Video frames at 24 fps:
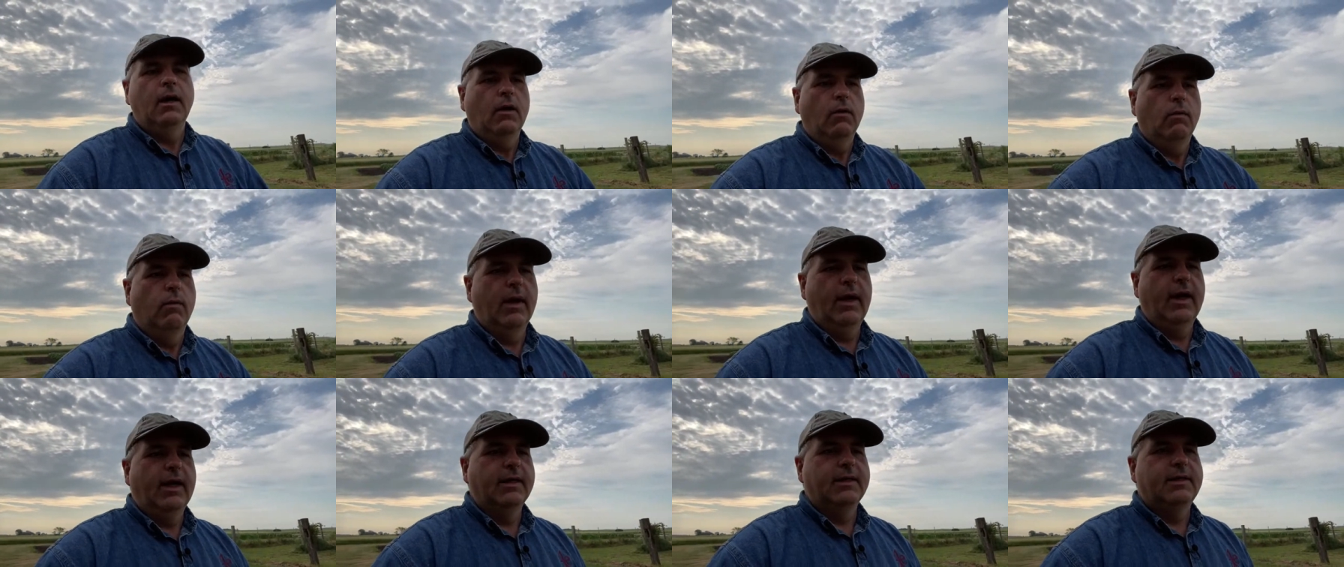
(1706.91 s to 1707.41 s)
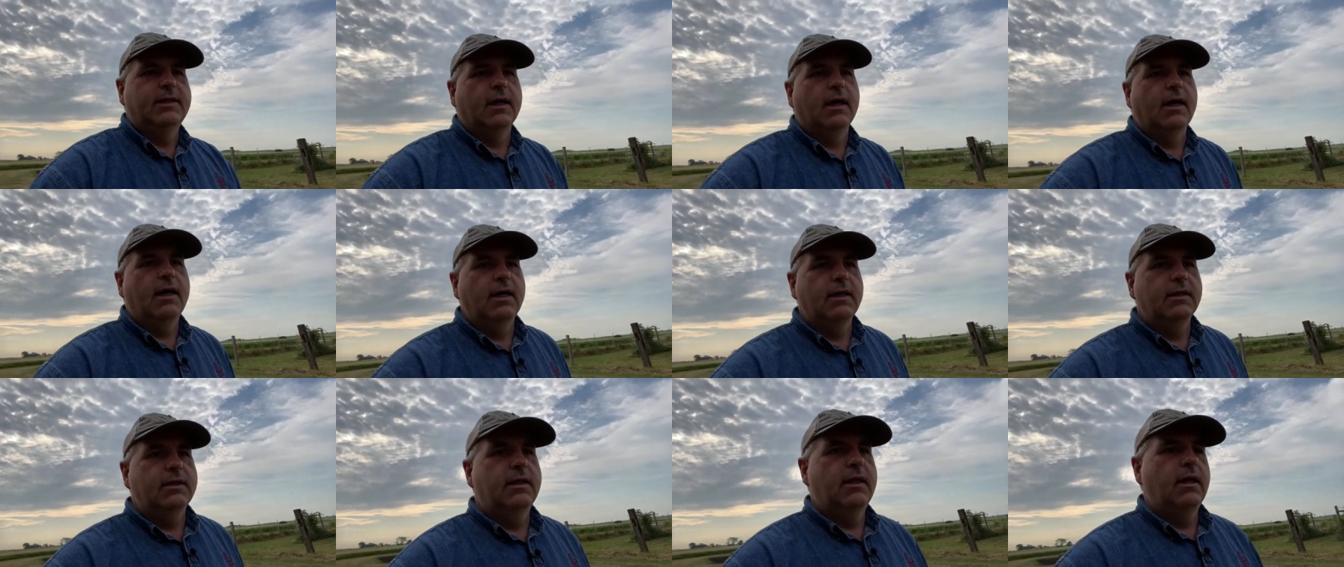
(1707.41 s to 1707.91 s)
When it
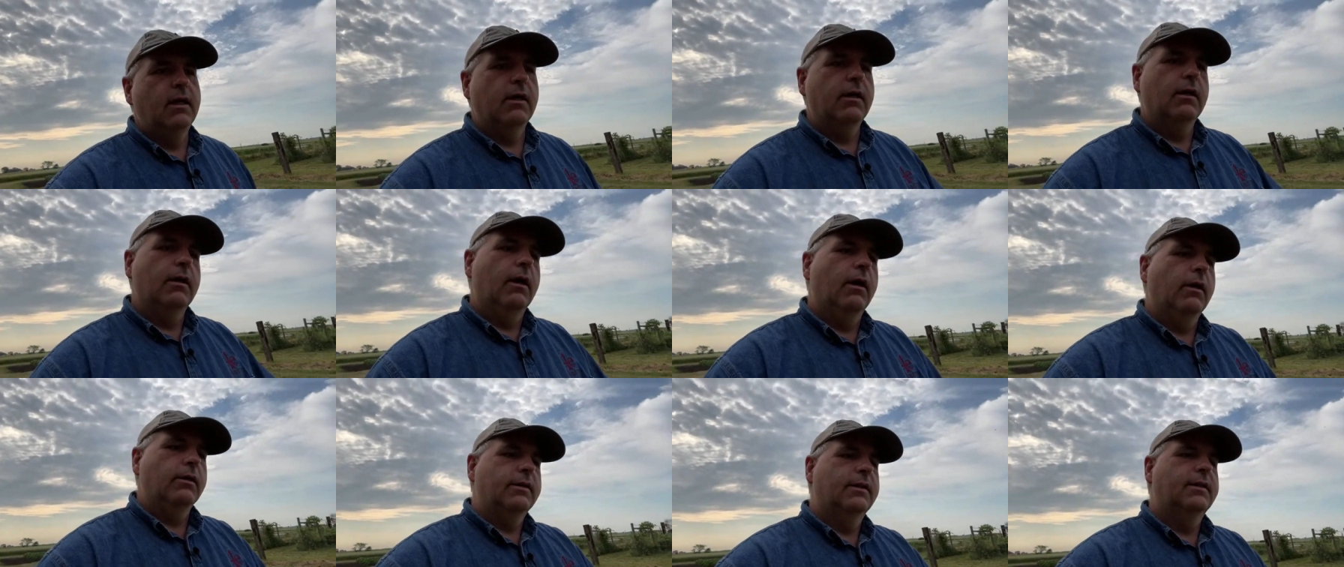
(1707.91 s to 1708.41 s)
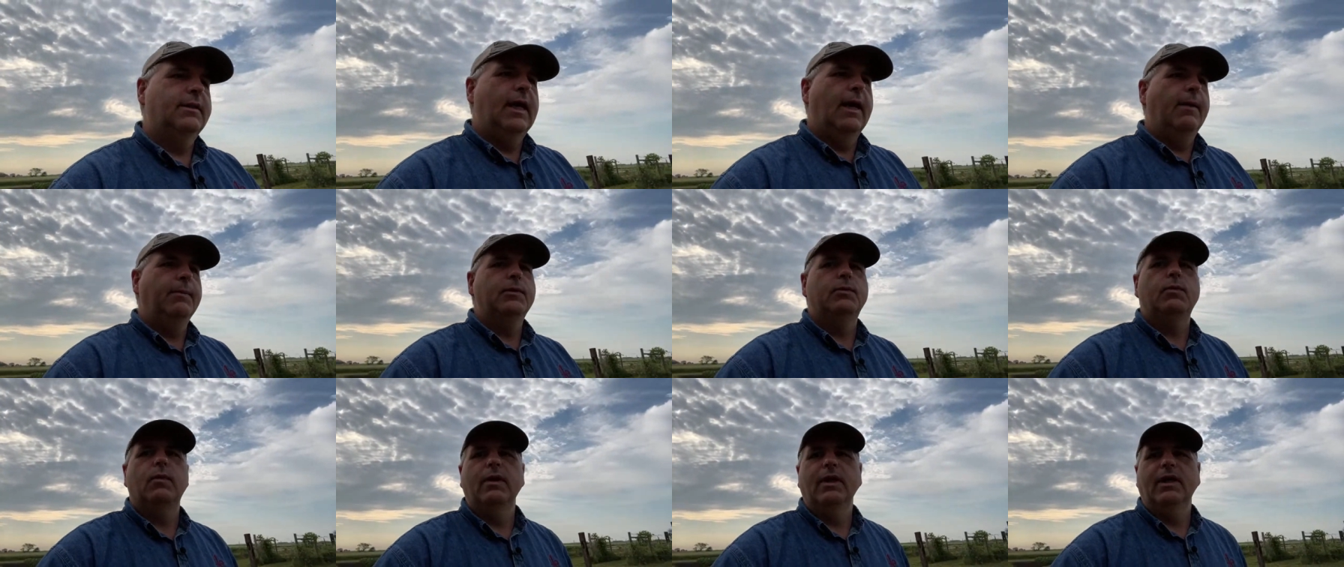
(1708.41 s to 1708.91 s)
does, there are
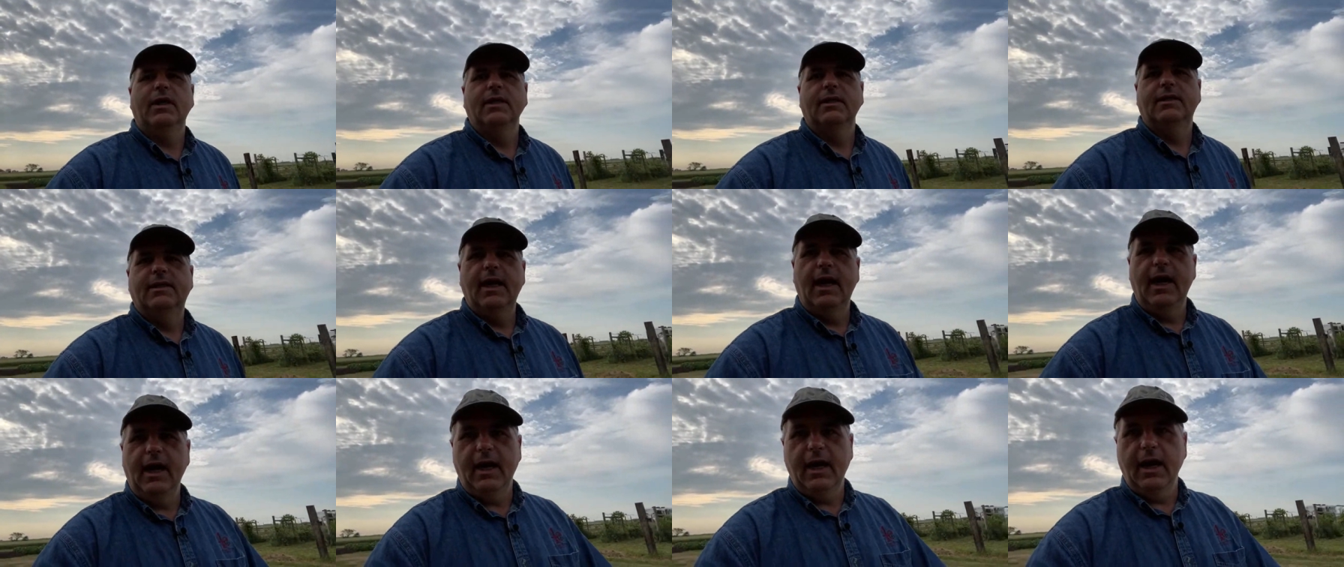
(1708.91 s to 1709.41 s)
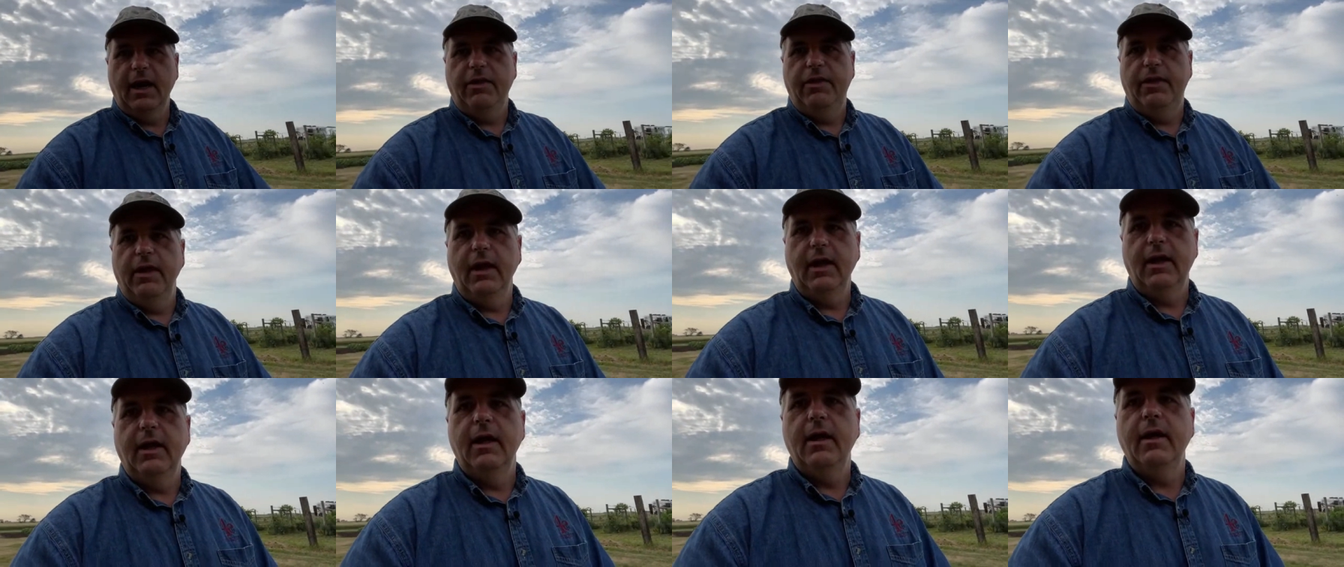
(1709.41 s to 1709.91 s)
steps one could take, I
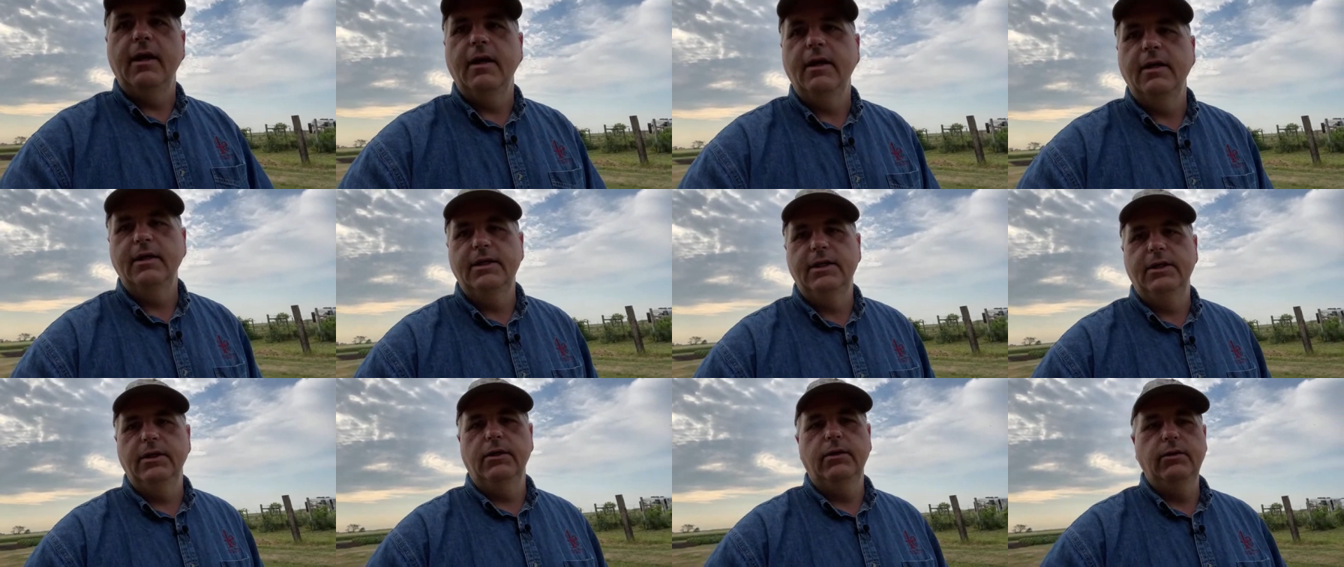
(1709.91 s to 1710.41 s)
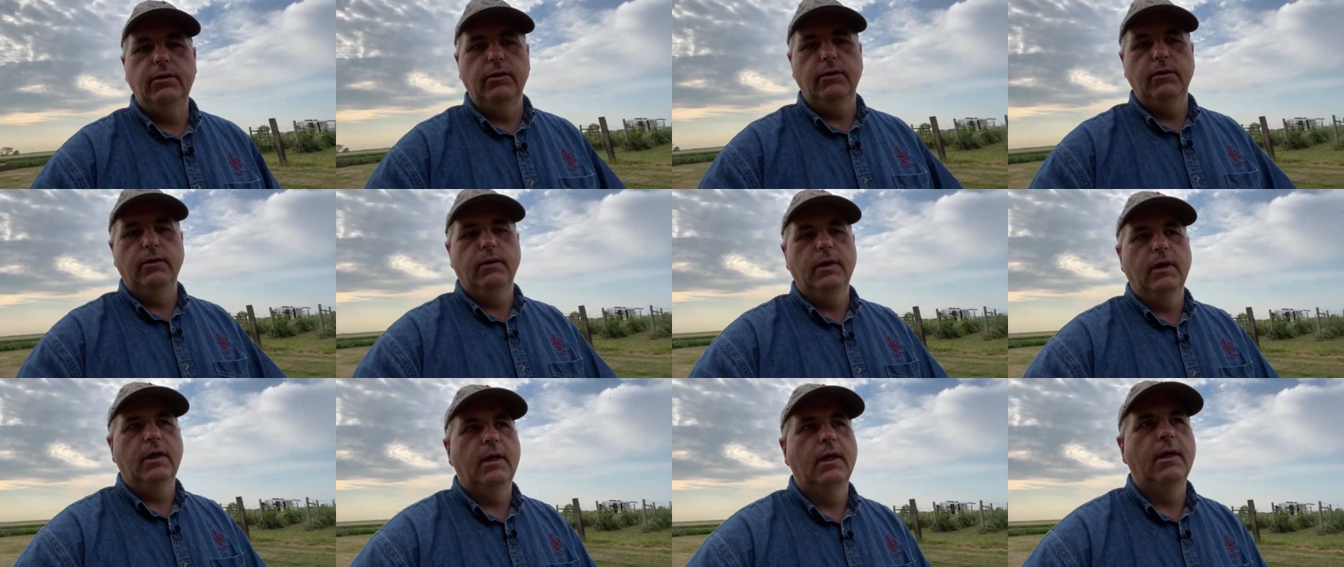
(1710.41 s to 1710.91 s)
think,
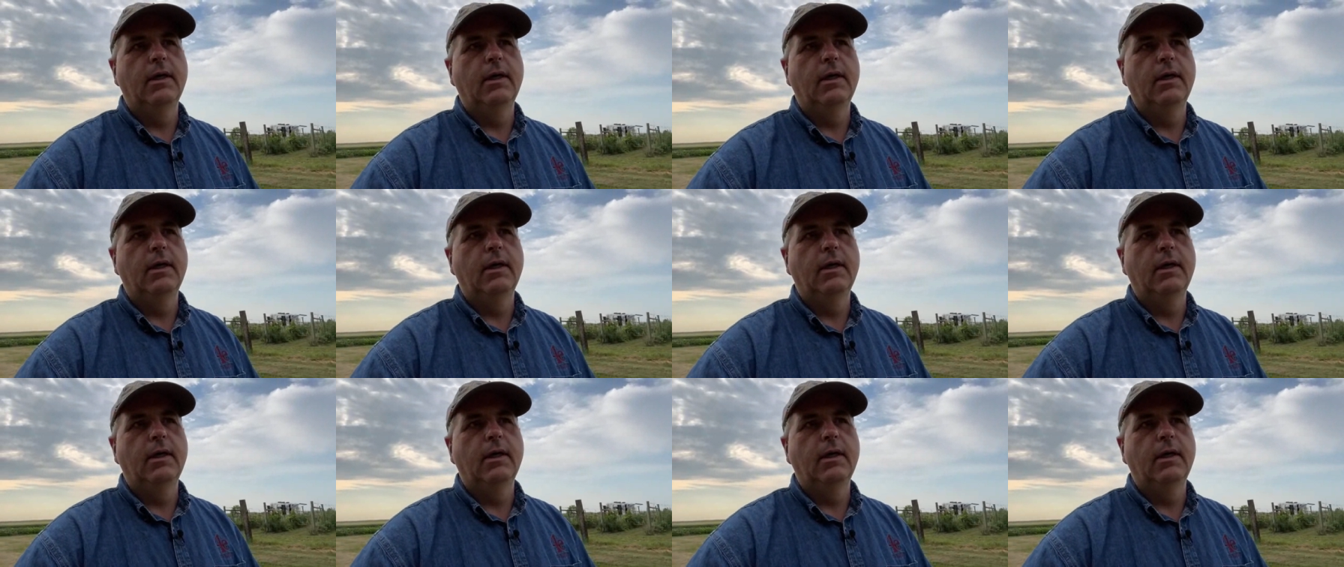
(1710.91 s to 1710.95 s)
to